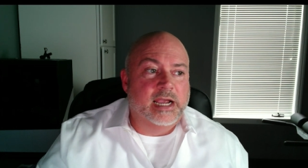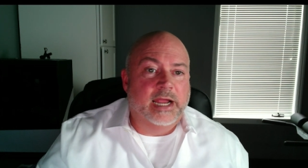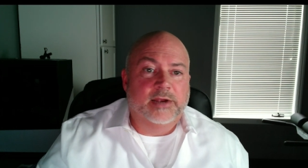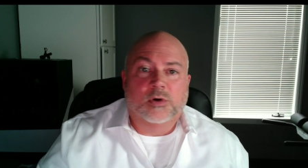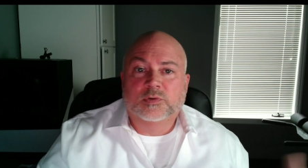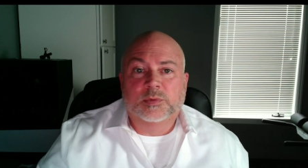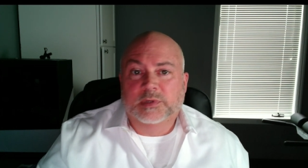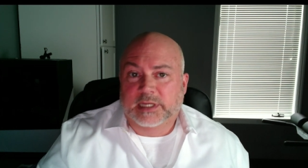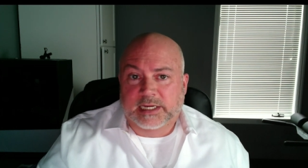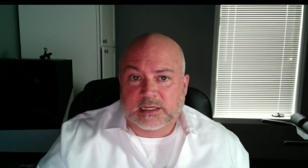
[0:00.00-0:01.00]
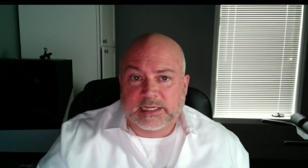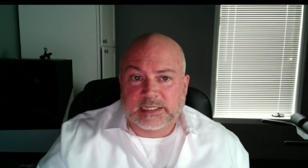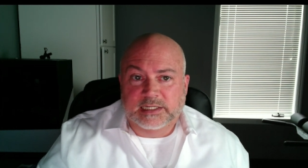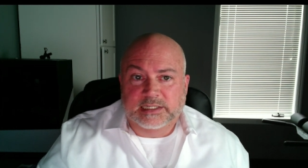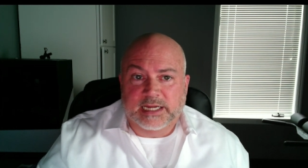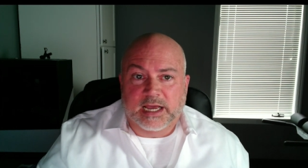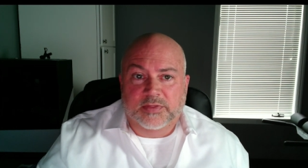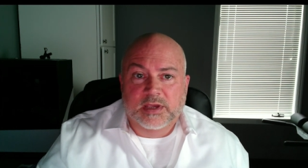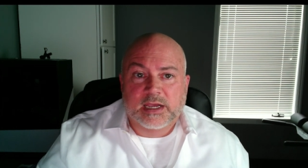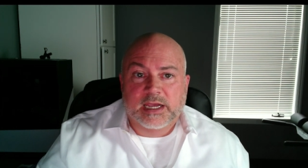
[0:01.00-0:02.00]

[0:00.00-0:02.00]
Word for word: and ultimately it can lead to death.